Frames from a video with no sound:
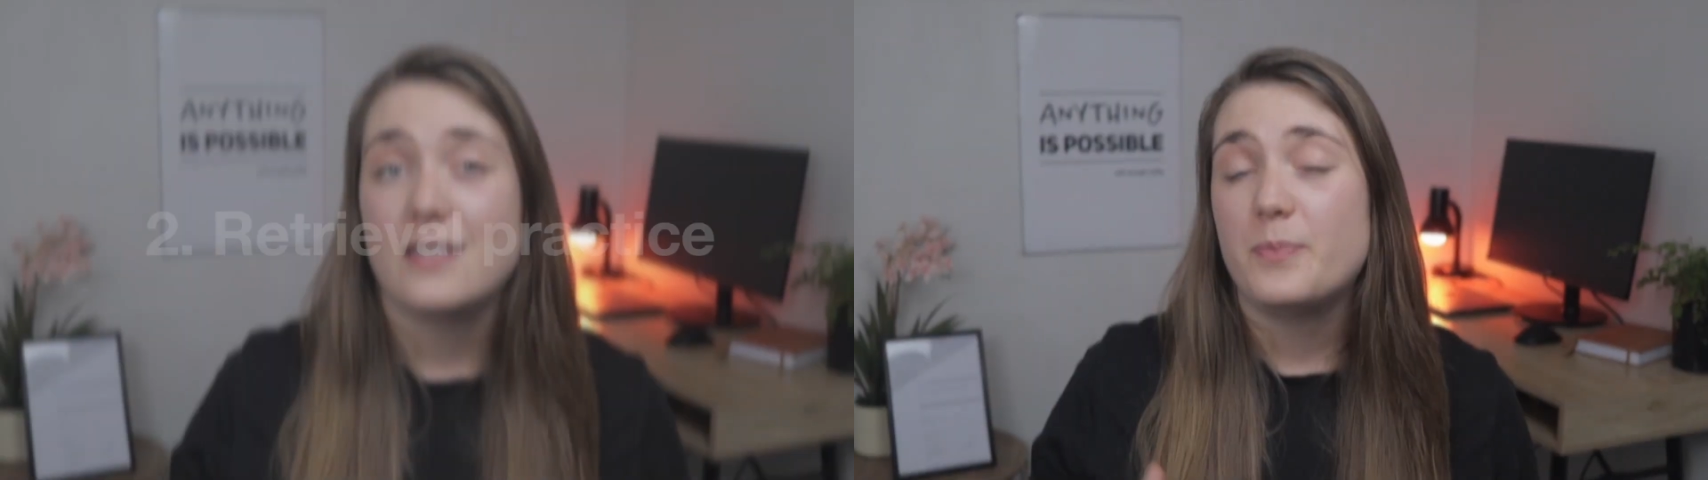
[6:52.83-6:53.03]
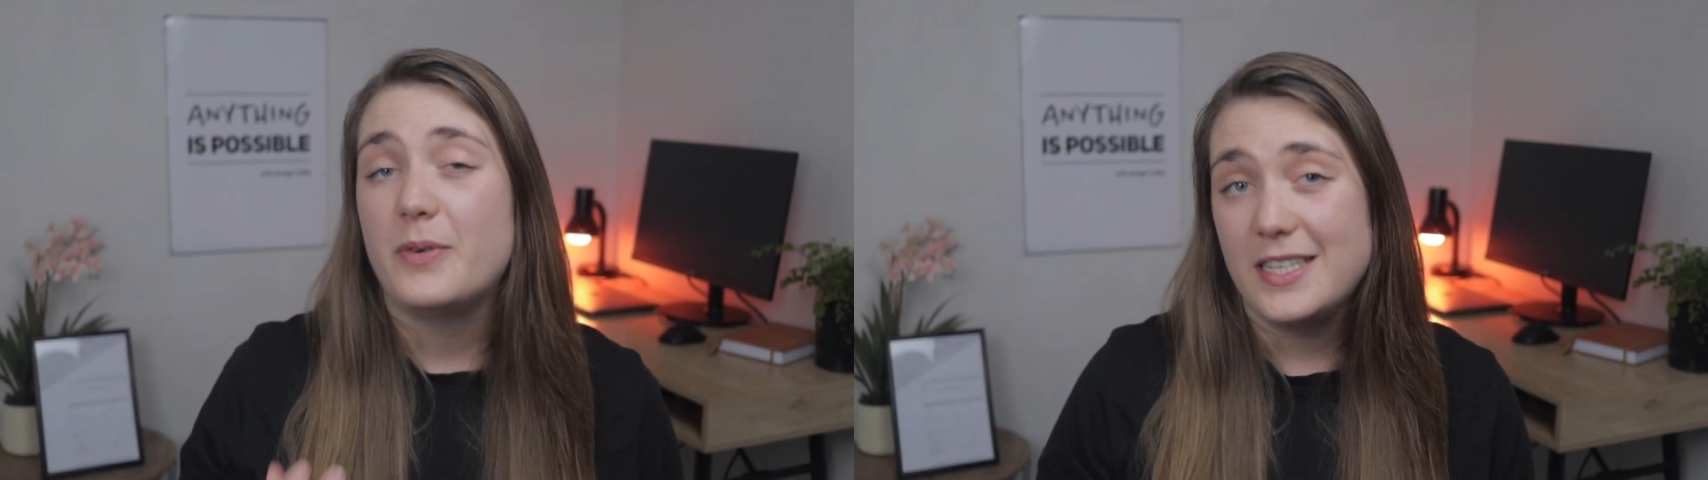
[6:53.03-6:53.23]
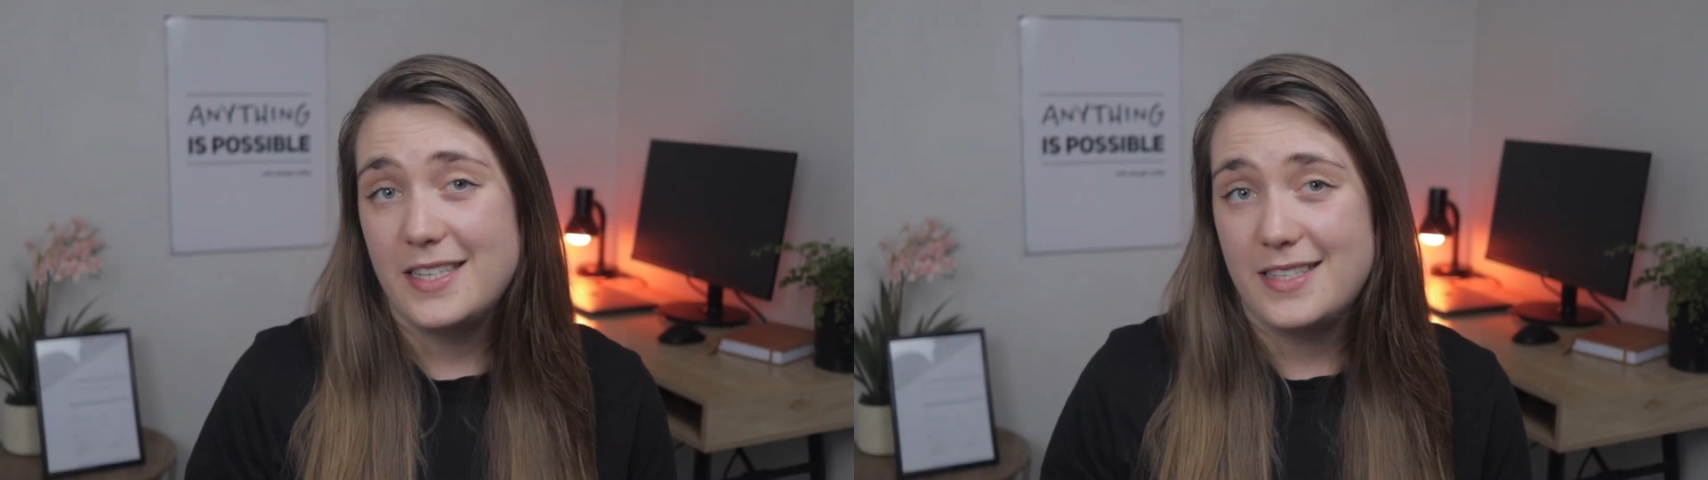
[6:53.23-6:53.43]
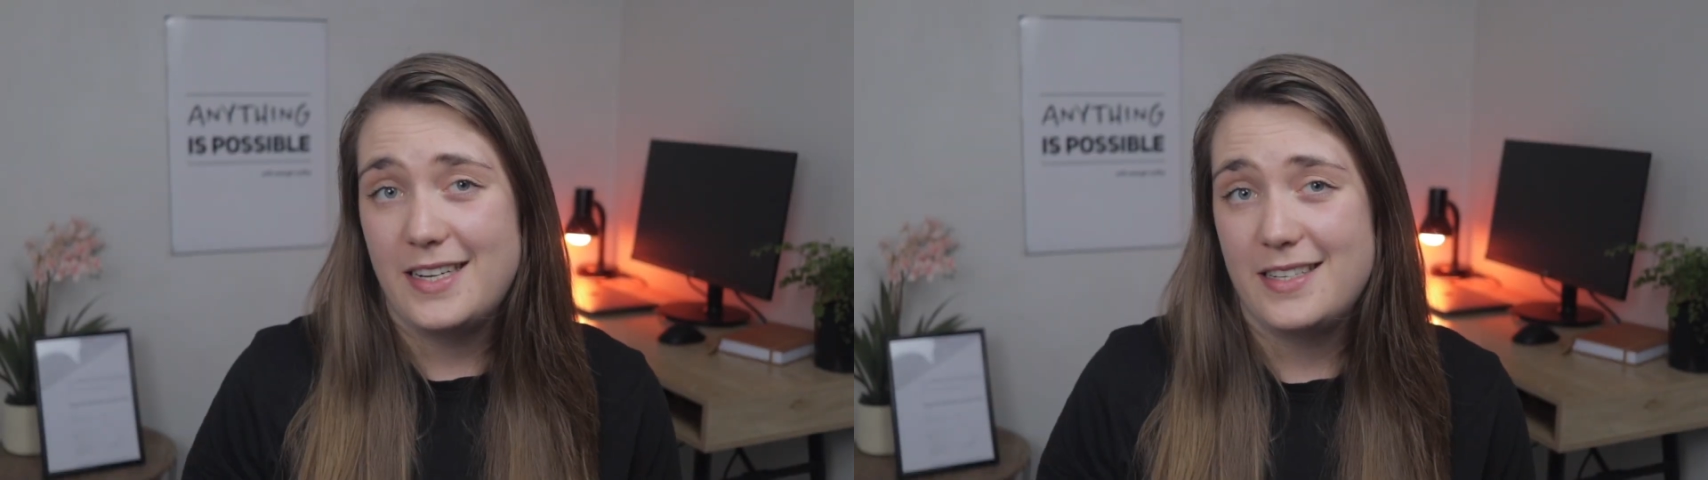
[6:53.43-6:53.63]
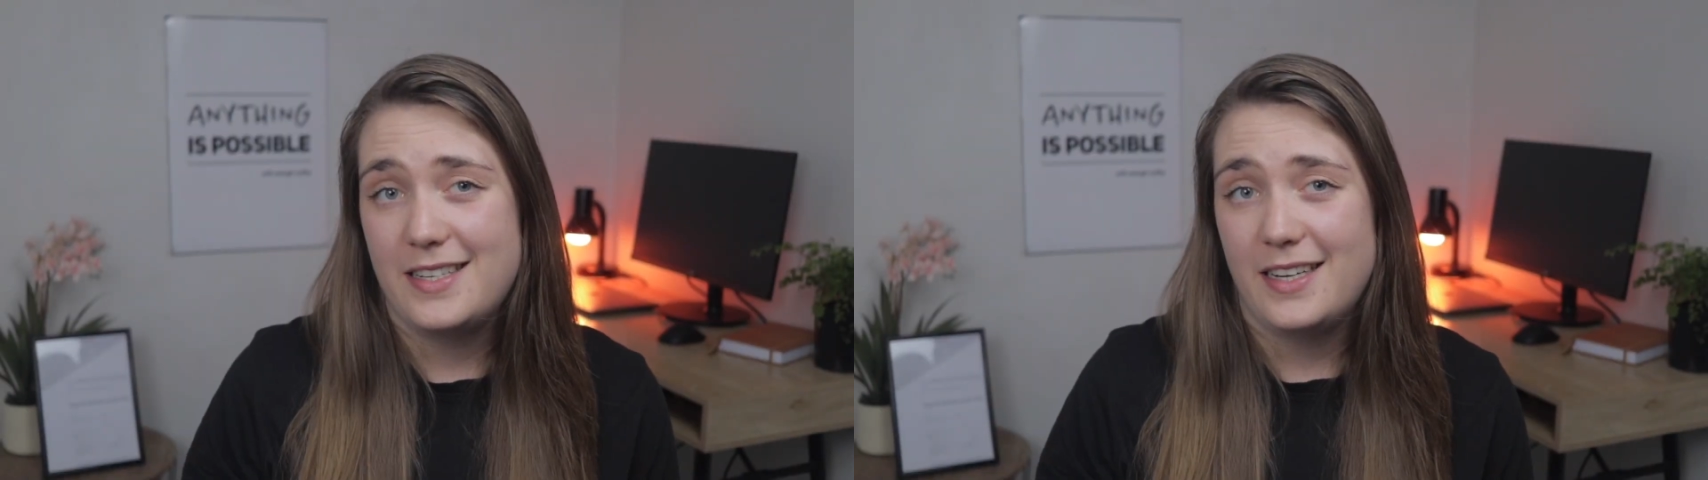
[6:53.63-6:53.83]
practice
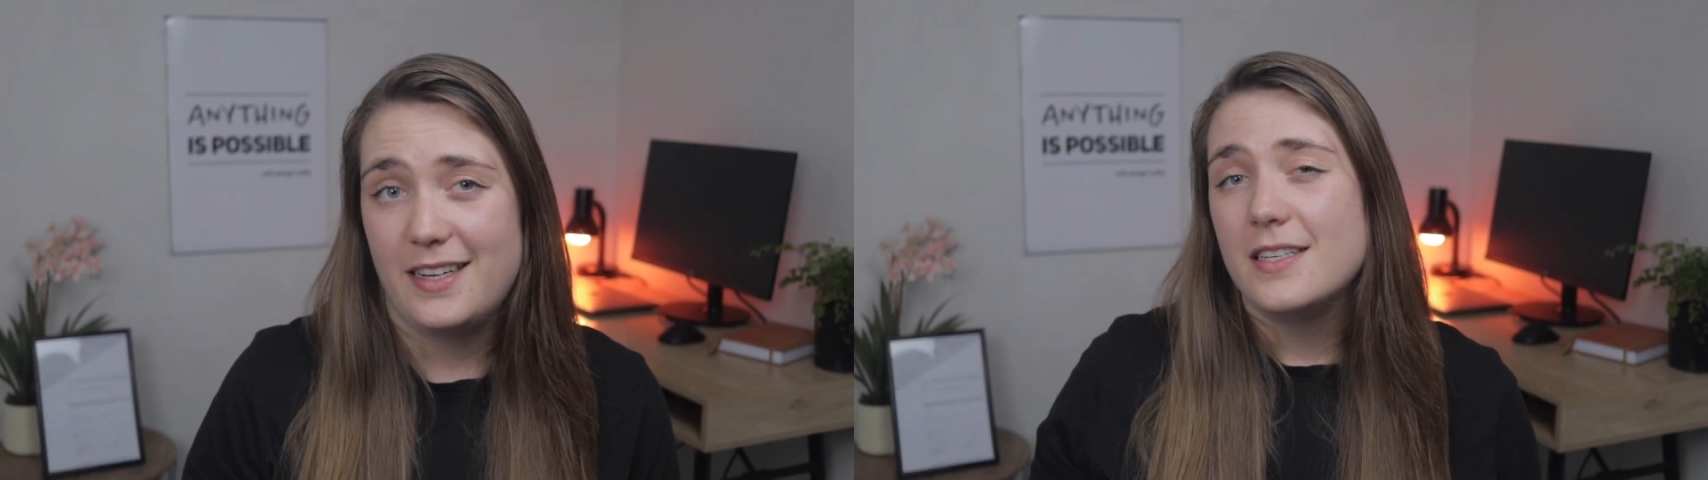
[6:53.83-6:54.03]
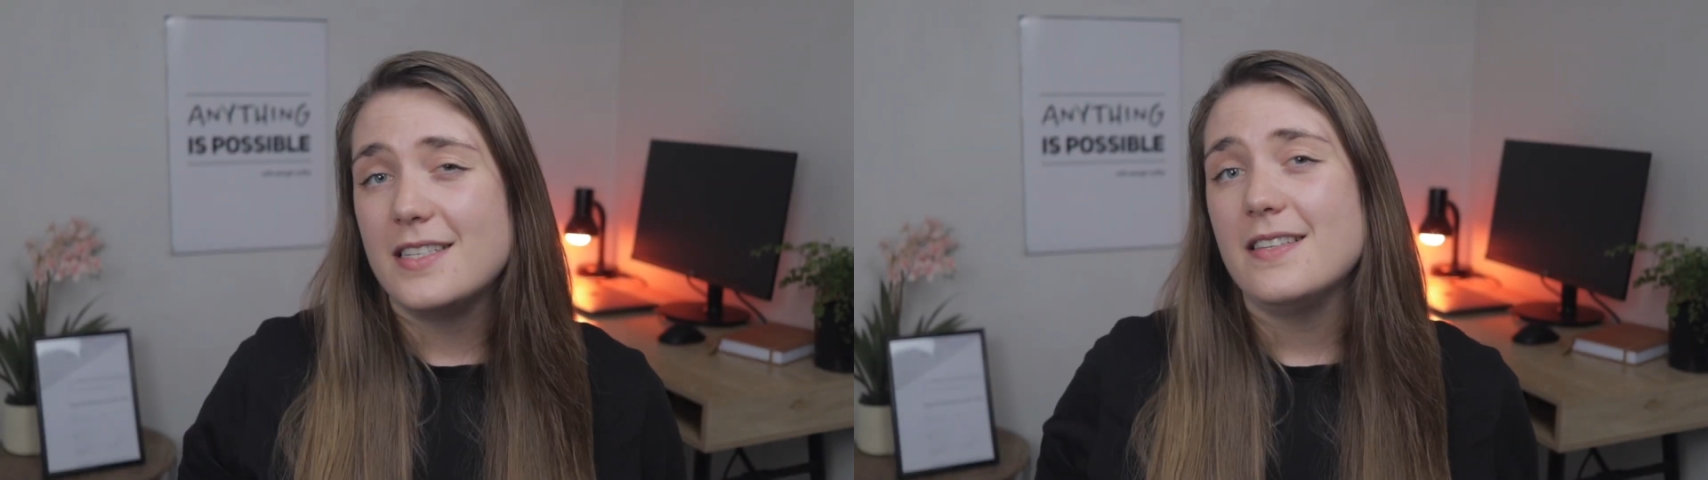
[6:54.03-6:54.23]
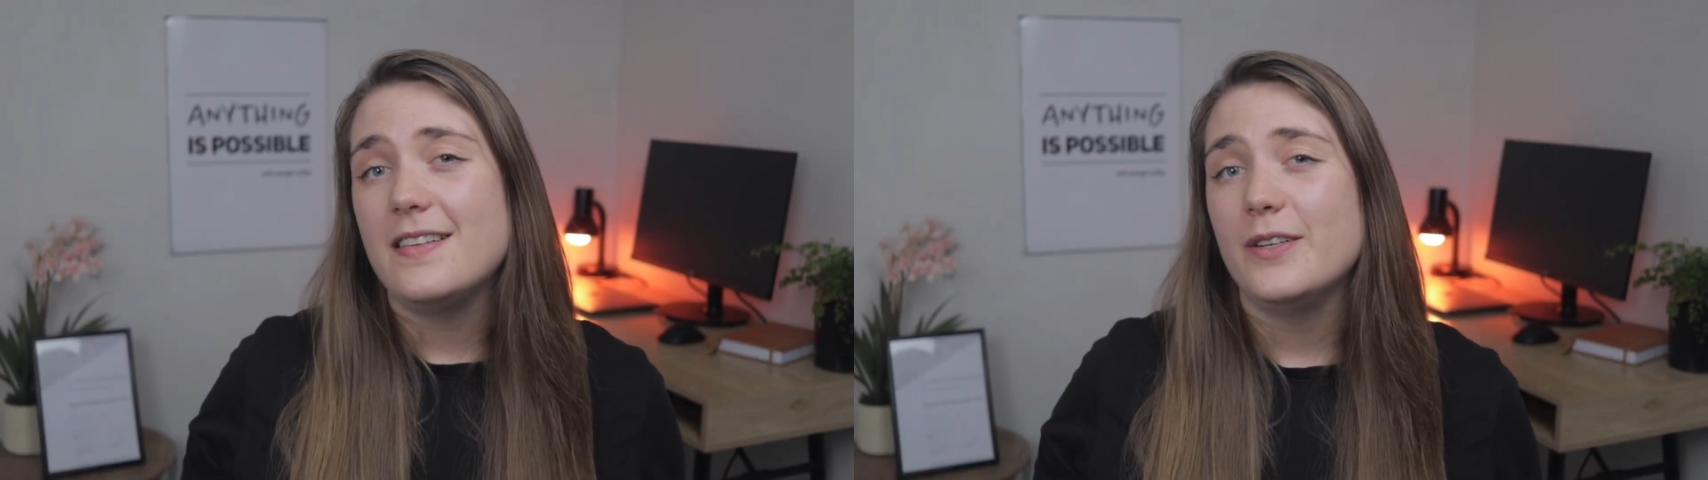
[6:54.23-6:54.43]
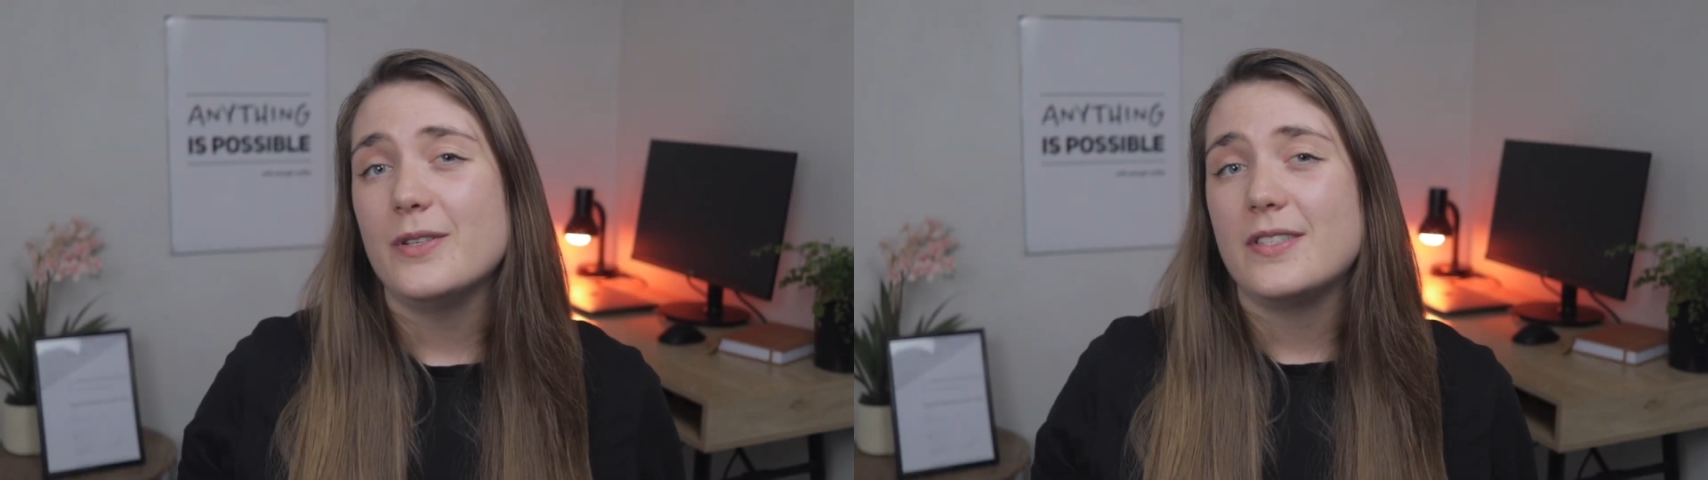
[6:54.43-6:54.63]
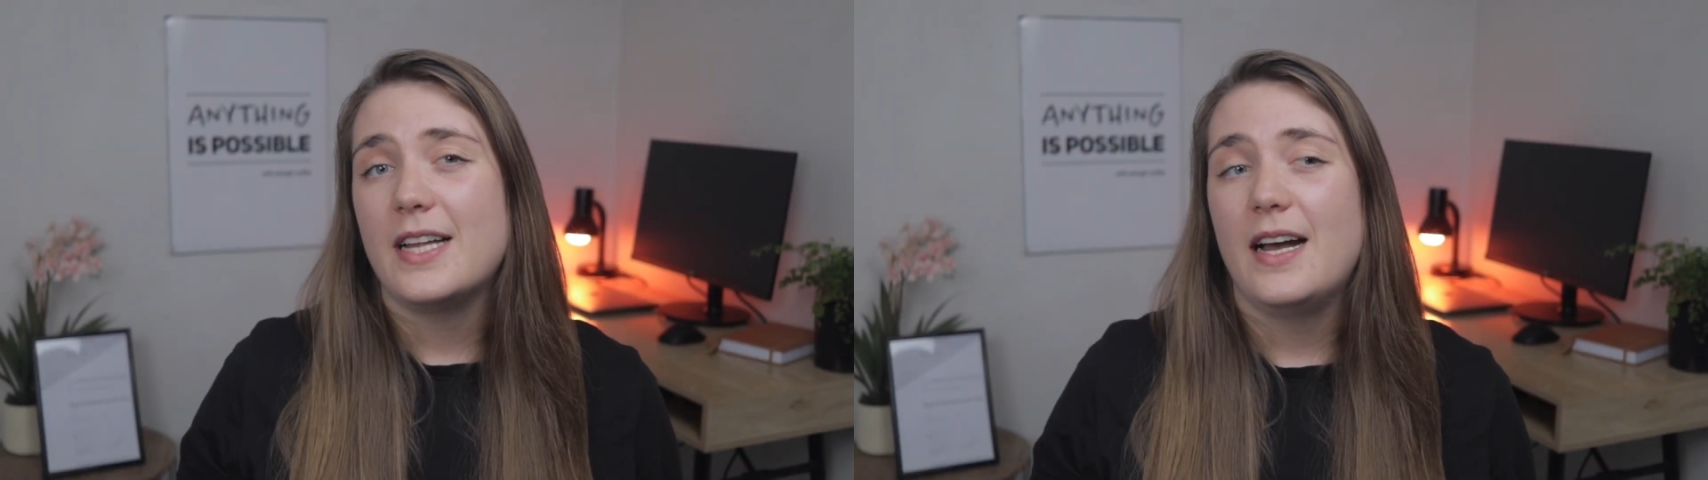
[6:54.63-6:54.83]
testing. This
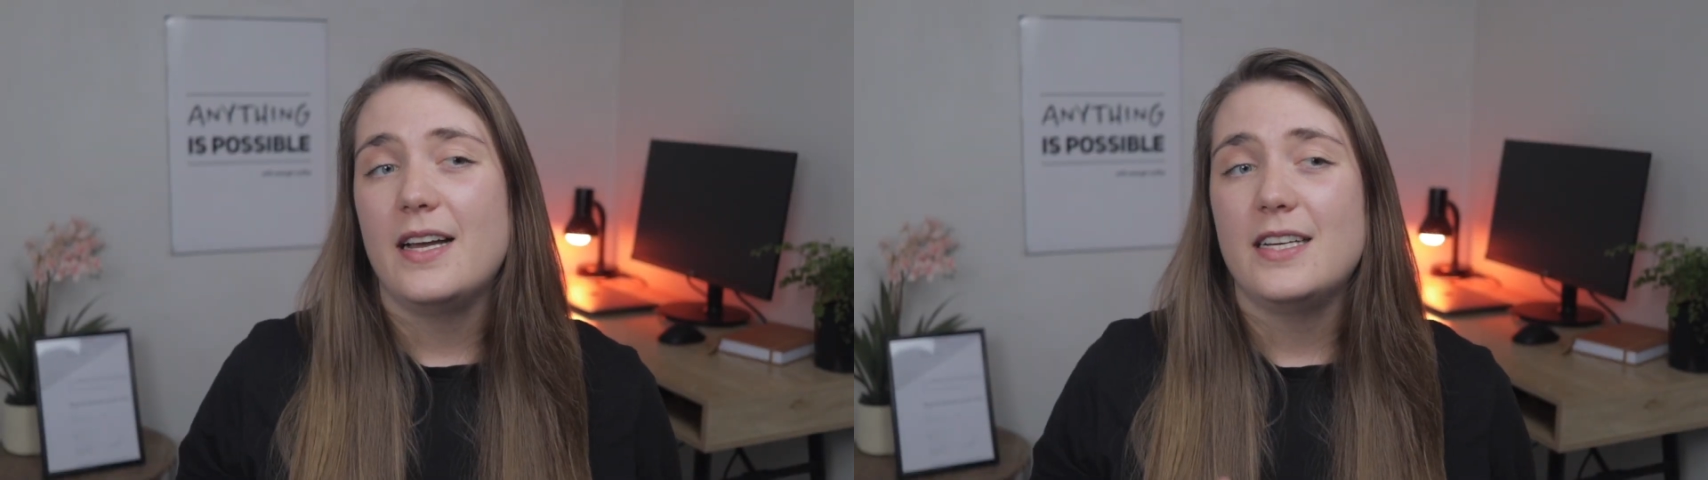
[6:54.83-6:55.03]
entails that